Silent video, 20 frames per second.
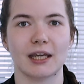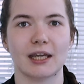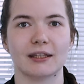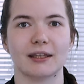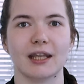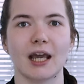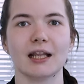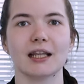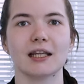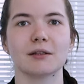
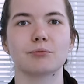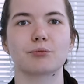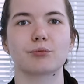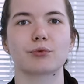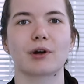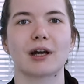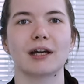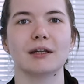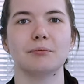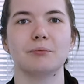Italian
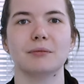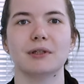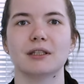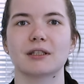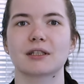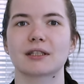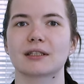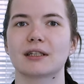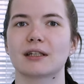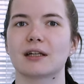Prime
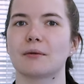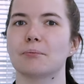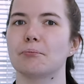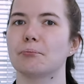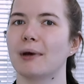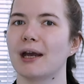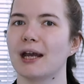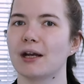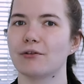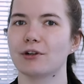Minister
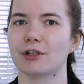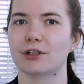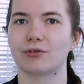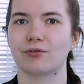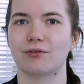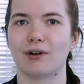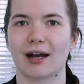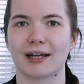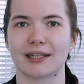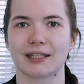Mario
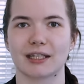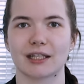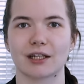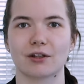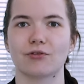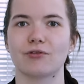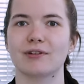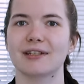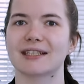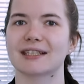Draghi
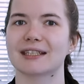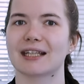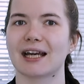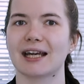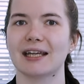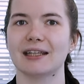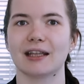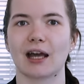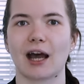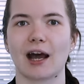
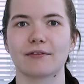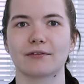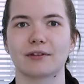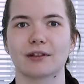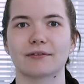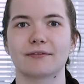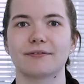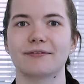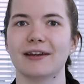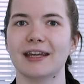resigned
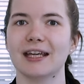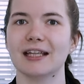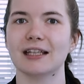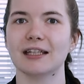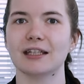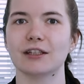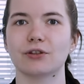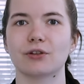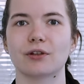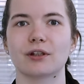after
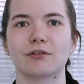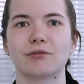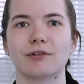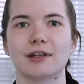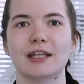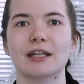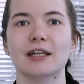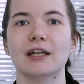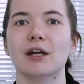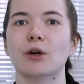failing to
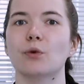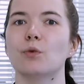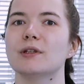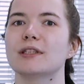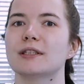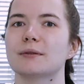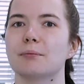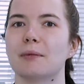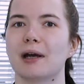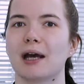agree
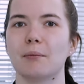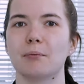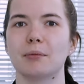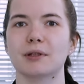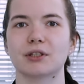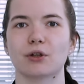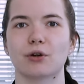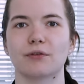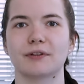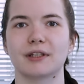with
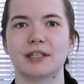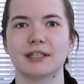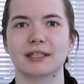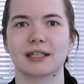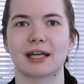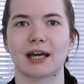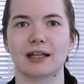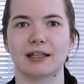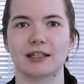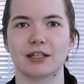members of his
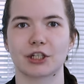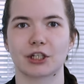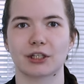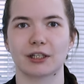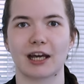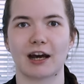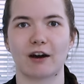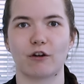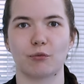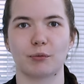
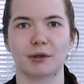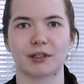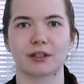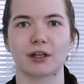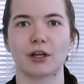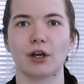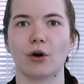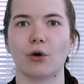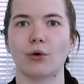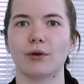coalition
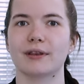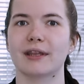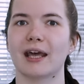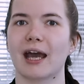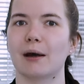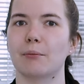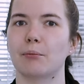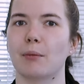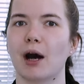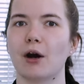government on
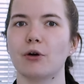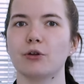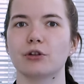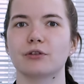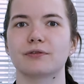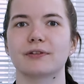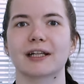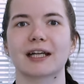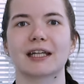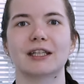the amount
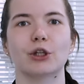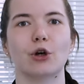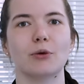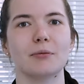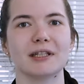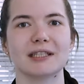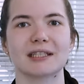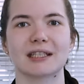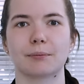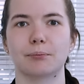of
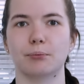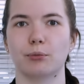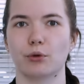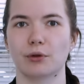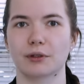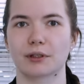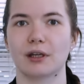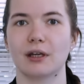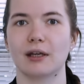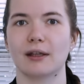economic
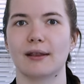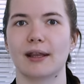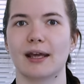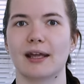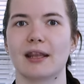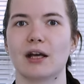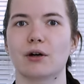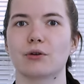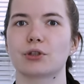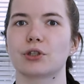support
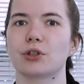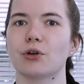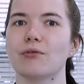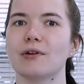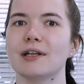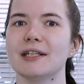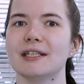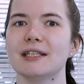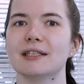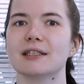that the
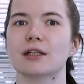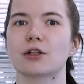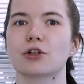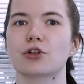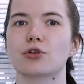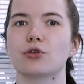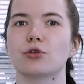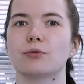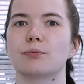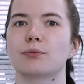authorities
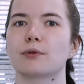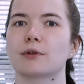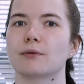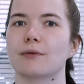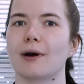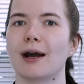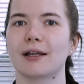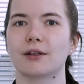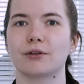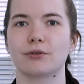should
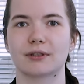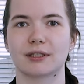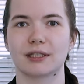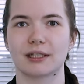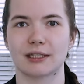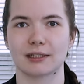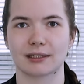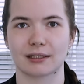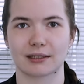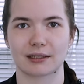provide to
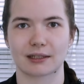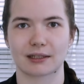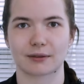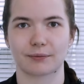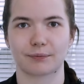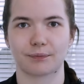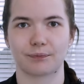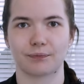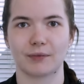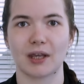citizens.